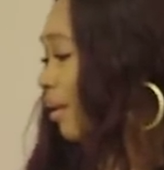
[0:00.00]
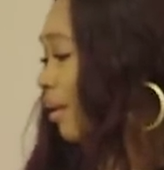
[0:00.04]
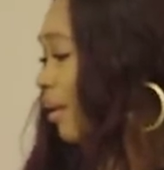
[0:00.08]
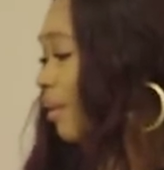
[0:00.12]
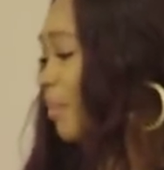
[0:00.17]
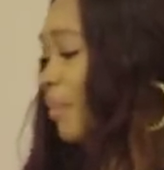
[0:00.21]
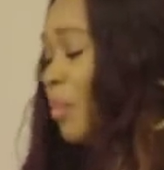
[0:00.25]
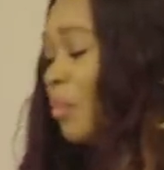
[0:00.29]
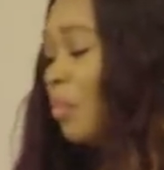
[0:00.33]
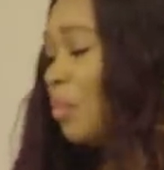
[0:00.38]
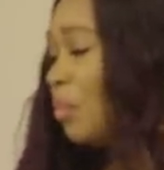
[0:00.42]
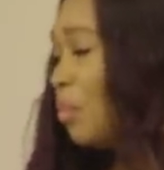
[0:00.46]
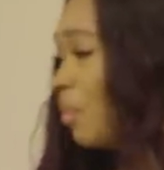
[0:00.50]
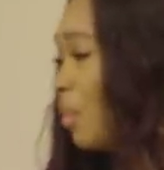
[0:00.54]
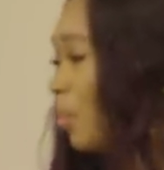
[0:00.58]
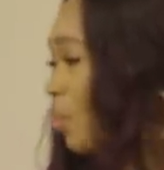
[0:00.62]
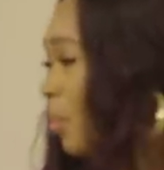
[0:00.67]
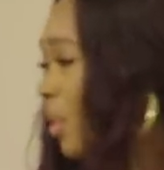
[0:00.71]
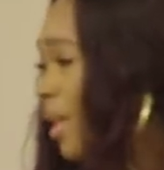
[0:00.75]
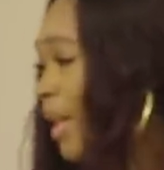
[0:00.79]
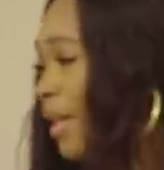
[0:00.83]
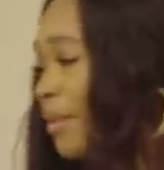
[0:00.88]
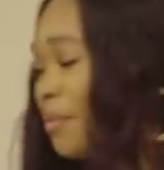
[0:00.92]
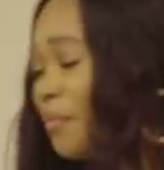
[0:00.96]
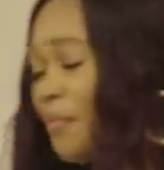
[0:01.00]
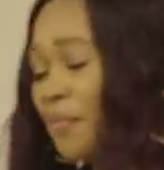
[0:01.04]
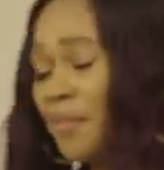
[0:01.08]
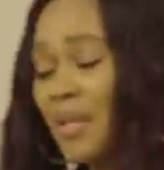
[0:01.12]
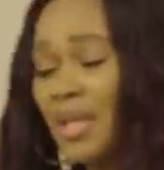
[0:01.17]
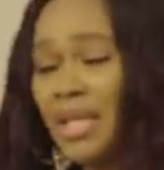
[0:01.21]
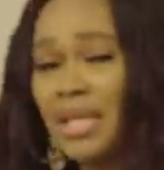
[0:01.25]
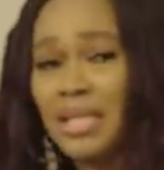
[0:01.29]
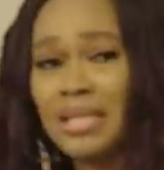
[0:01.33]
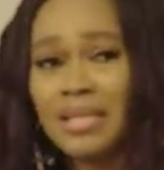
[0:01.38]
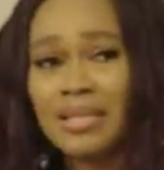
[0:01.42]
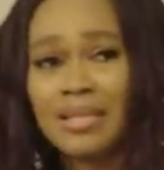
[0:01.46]
I mean, what kind of
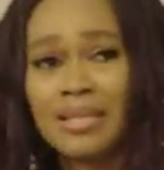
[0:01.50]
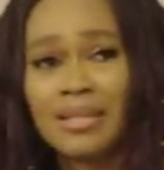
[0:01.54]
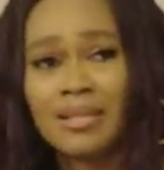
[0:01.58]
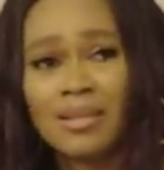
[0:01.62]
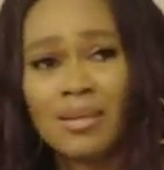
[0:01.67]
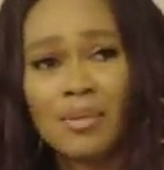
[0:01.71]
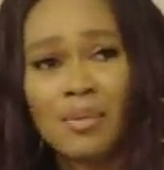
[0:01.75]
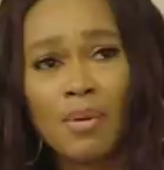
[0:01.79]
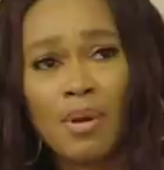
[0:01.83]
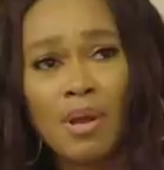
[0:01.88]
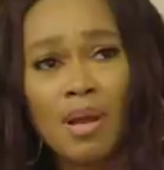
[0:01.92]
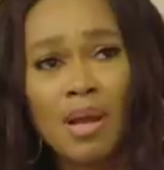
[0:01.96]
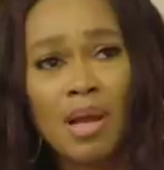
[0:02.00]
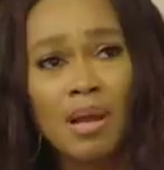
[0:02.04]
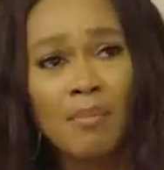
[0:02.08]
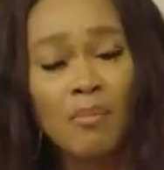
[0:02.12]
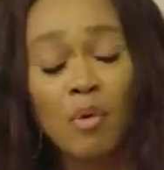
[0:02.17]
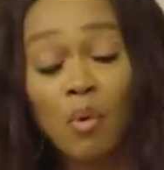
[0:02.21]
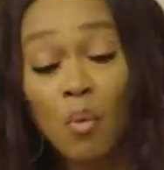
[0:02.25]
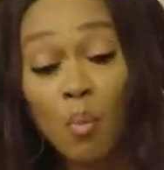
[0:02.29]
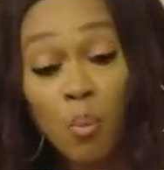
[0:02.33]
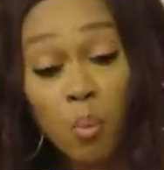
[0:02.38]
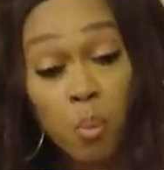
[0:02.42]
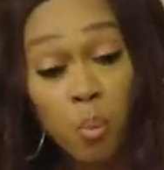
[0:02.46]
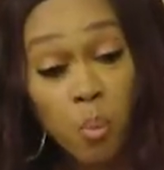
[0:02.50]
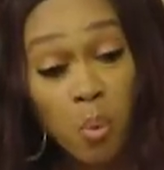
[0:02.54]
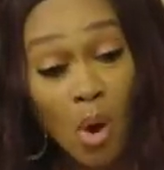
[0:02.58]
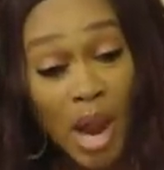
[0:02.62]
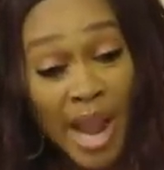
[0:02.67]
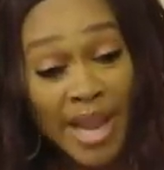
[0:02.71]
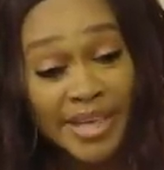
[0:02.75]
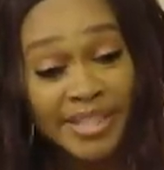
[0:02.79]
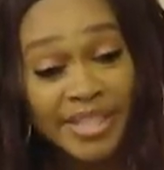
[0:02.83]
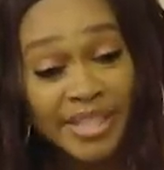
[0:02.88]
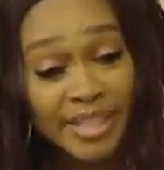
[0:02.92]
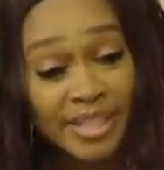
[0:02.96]
thing is this?
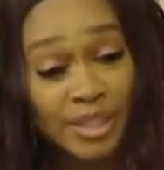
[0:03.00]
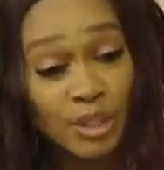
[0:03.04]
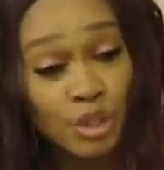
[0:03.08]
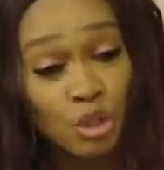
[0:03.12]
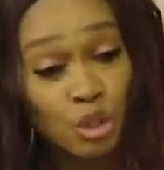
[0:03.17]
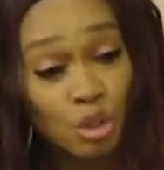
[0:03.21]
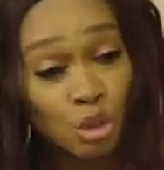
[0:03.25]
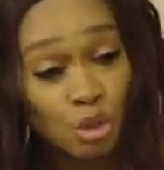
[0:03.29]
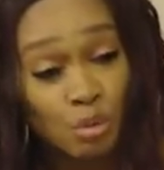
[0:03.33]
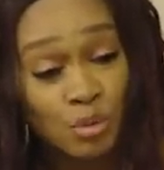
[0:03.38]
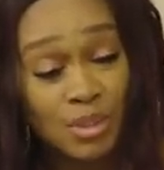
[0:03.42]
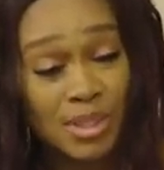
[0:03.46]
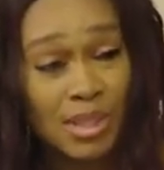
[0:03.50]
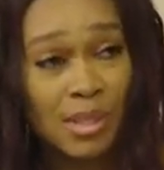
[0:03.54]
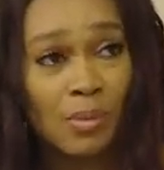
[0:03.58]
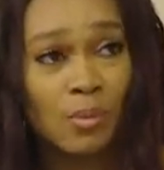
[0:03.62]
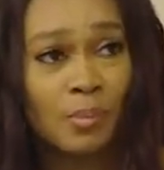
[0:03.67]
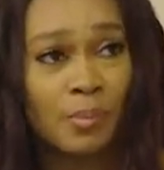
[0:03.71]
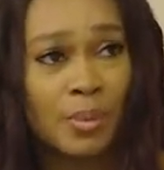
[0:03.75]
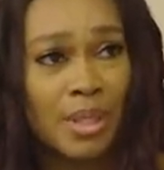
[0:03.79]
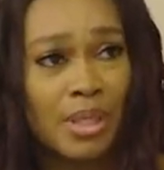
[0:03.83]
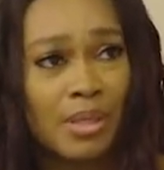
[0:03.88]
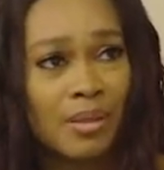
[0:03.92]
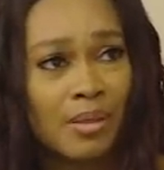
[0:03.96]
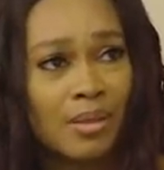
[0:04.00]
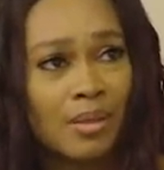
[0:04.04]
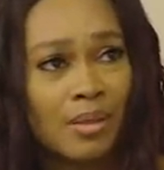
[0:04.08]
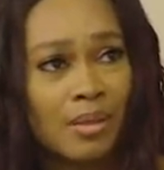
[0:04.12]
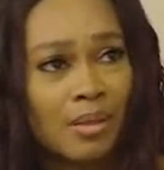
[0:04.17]
Why didn't you tell me?